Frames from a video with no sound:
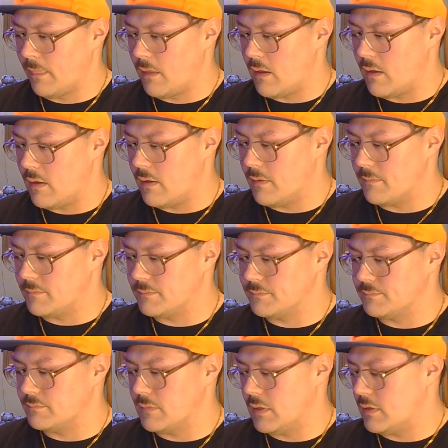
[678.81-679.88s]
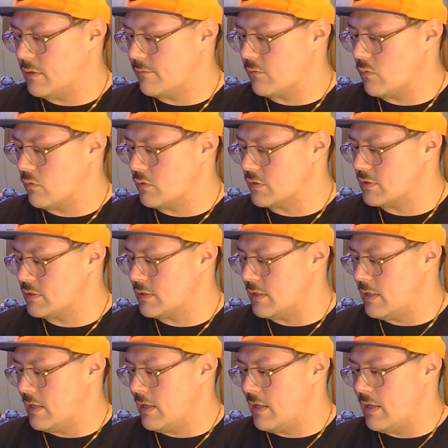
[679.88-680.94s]
And then, of course,
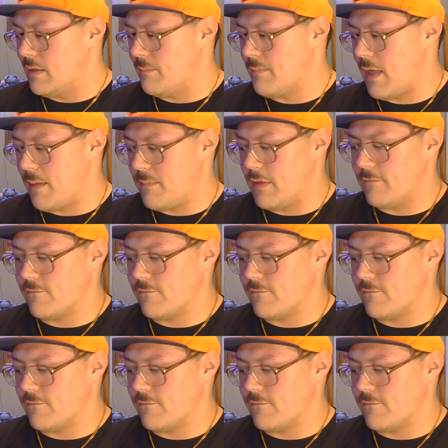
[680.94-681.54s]
Batman